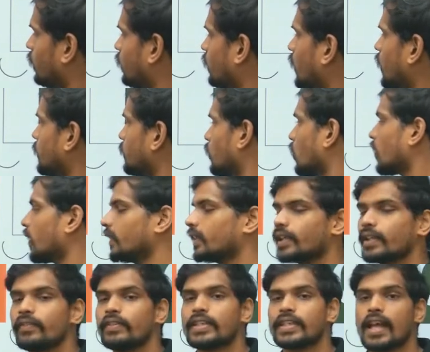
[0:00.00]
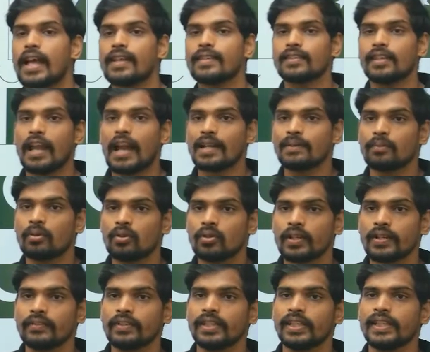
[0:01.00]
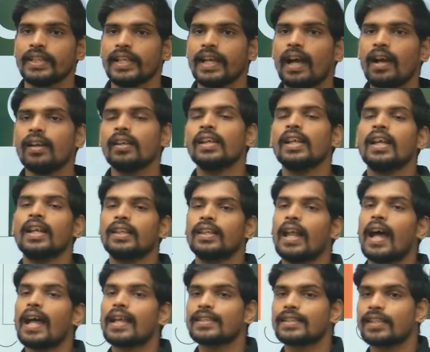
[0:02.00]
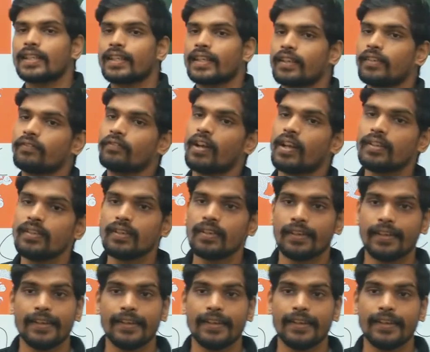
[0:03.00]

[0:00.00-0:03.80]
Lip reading: One more country which has land boundary with India. Last one